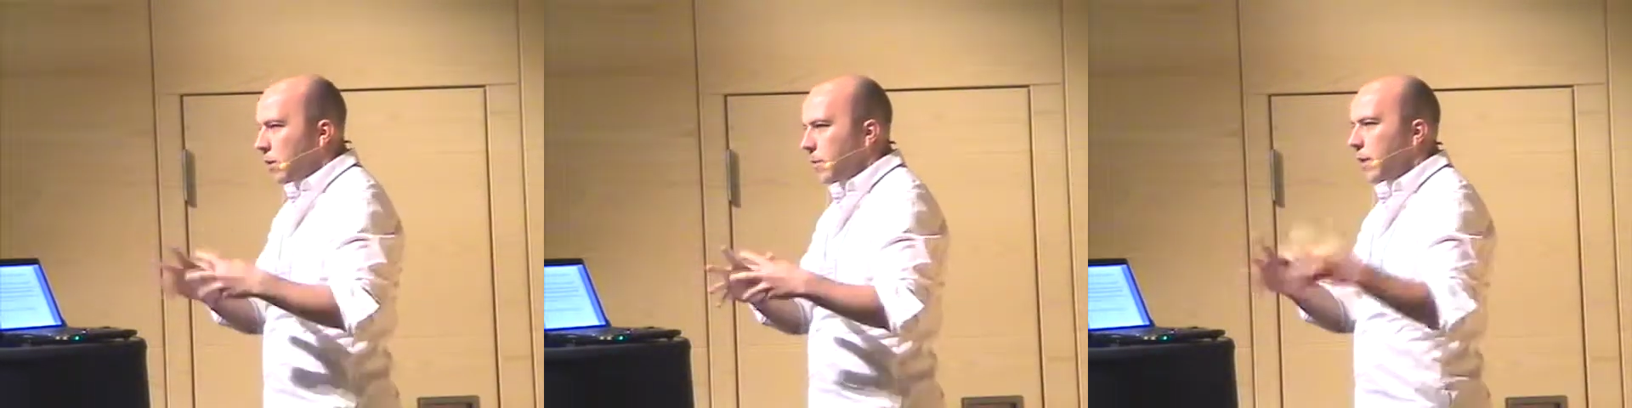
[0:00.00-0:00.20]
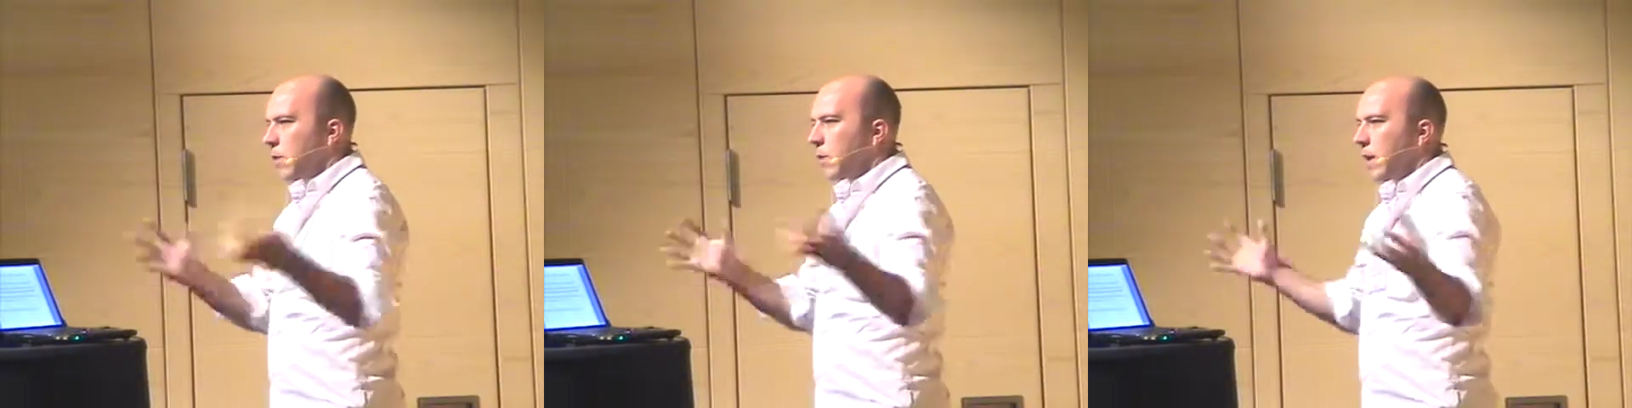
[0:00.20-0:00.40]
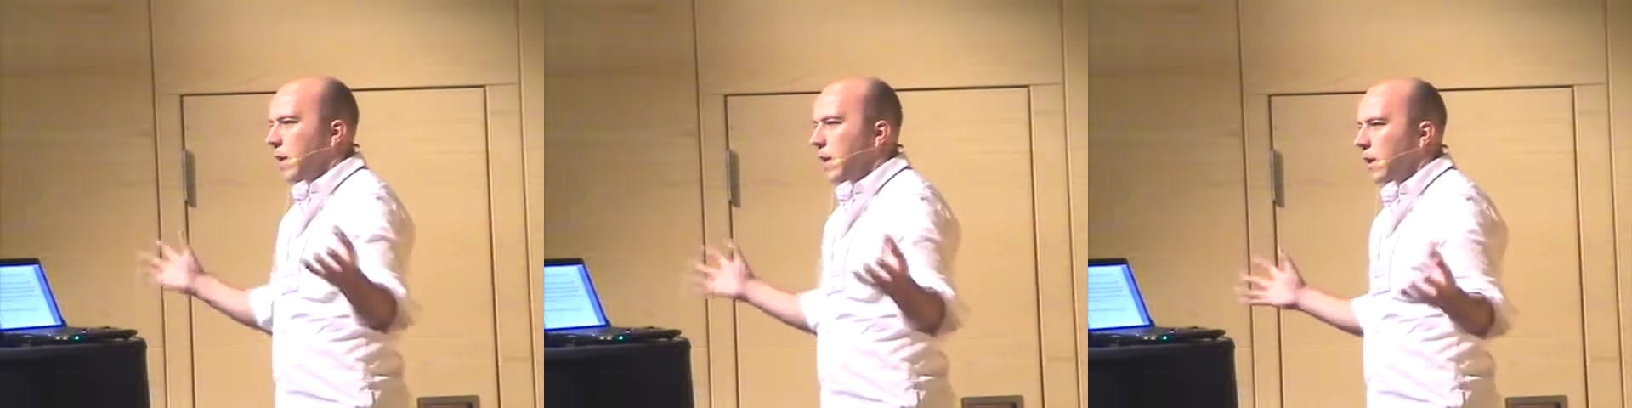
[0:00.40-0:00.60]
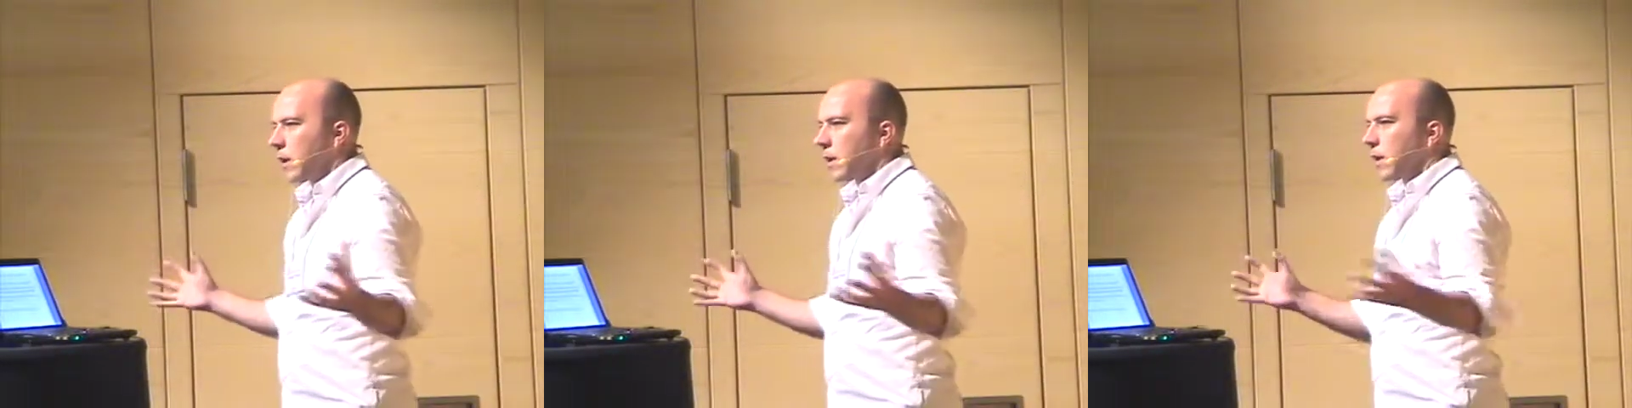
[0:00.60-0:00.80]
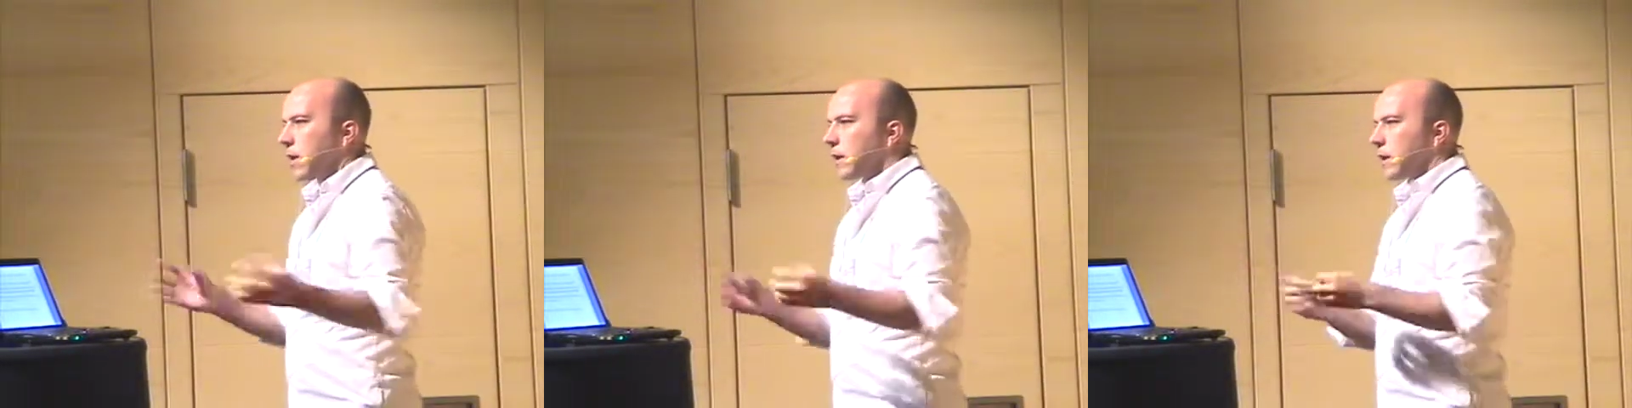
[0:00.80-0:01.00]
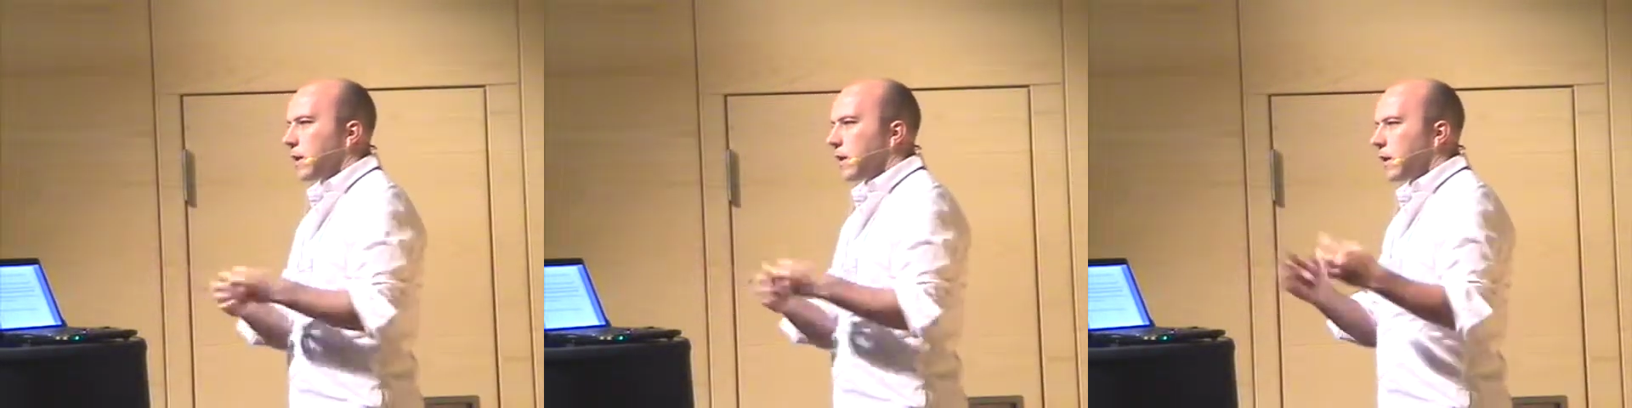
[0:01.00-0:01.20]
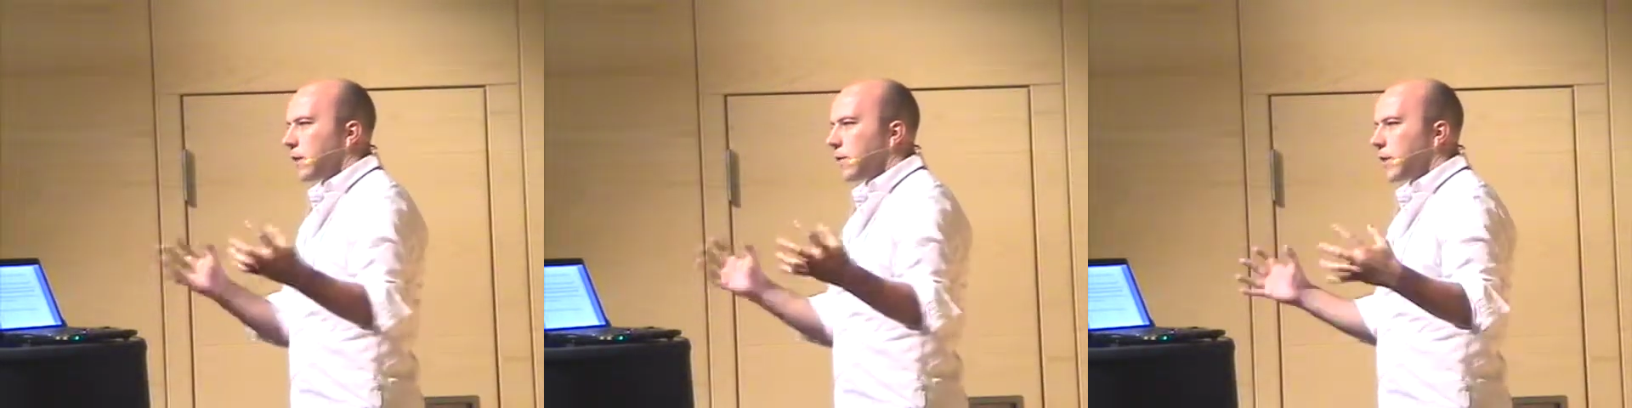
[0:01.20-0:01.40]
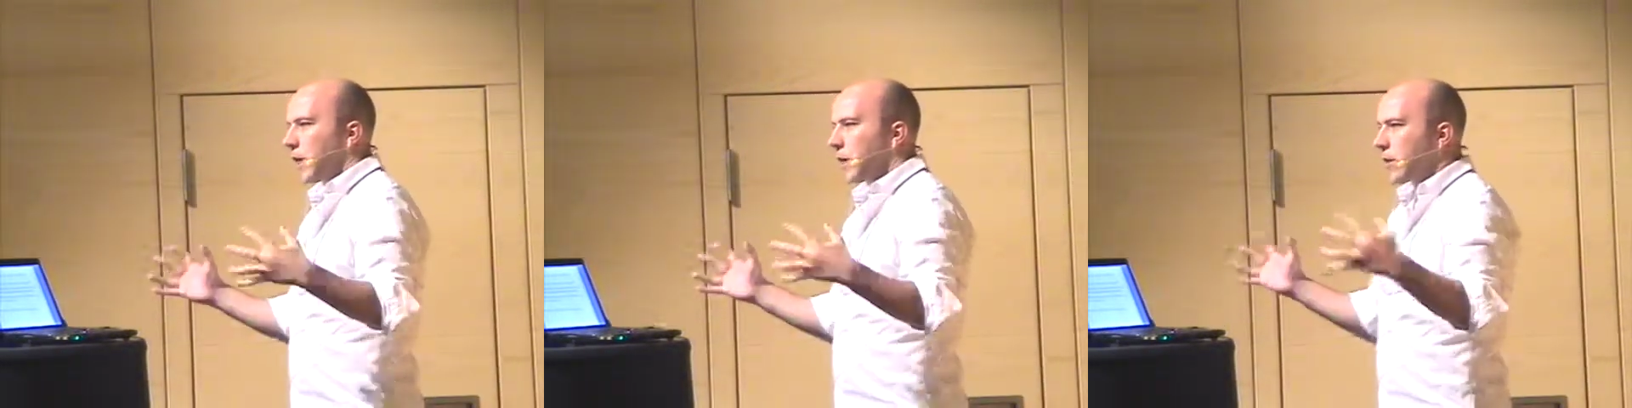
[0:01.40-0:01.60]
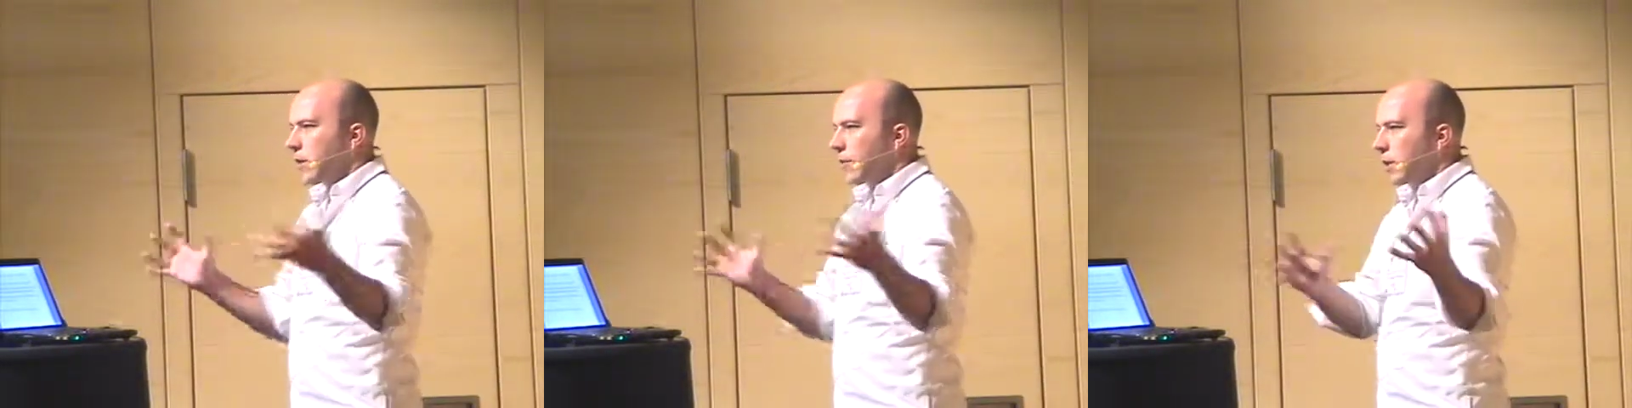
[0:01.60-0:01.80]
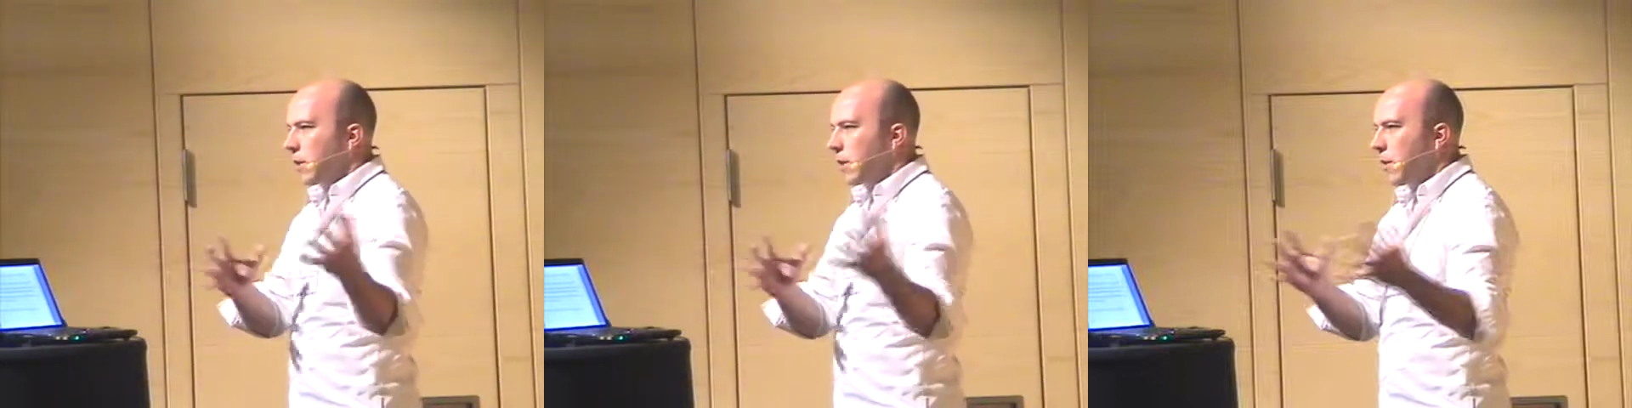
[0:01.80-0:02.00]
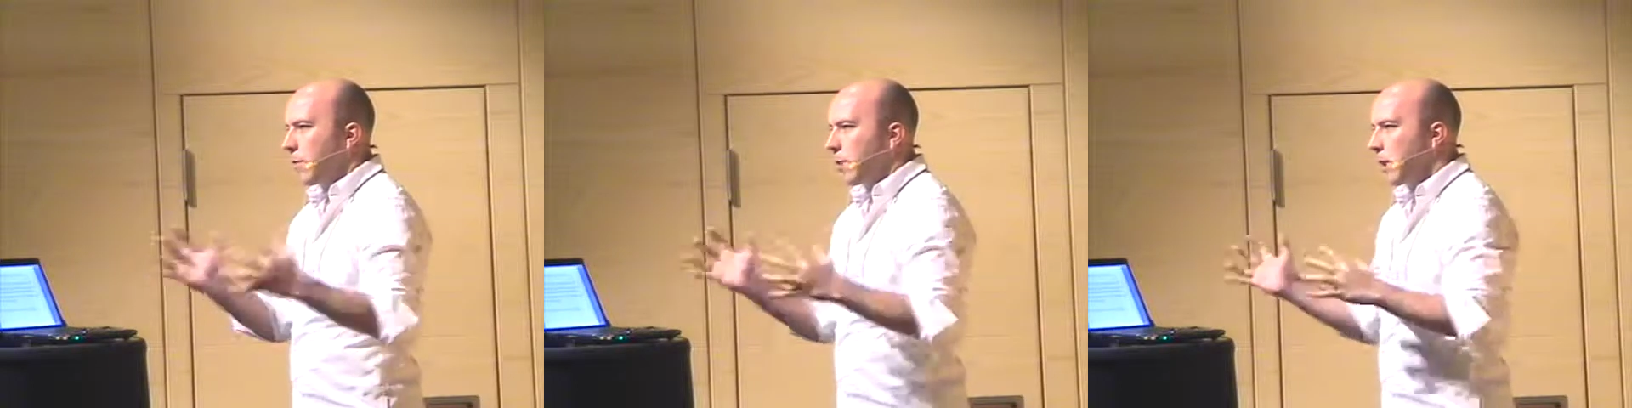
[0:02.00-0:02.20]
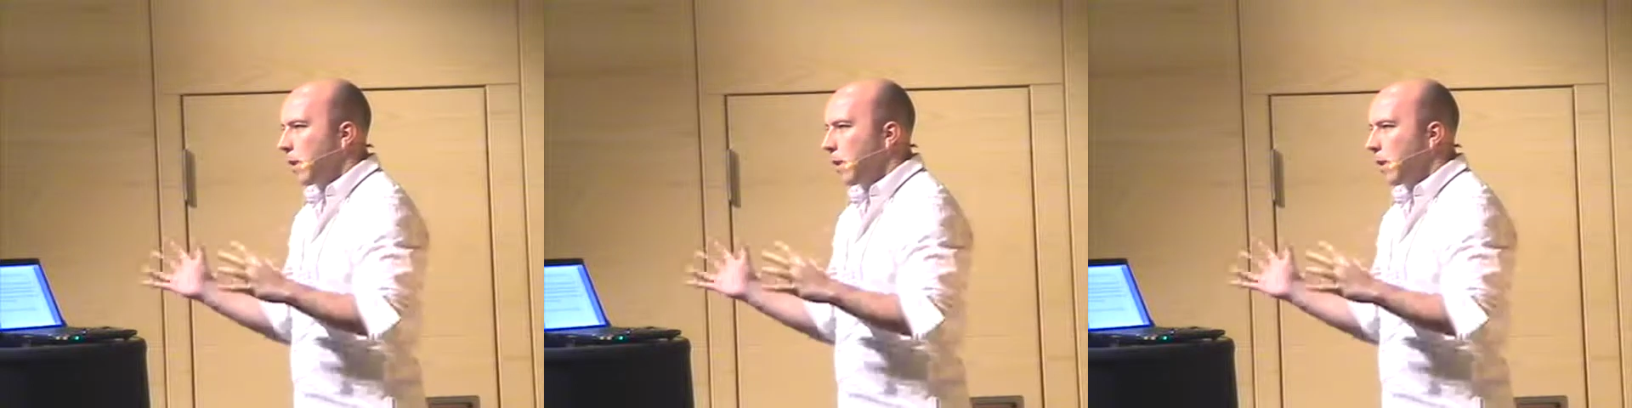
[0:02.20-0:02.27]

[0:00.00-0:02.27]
want to be reading in gigs and gigs of data every time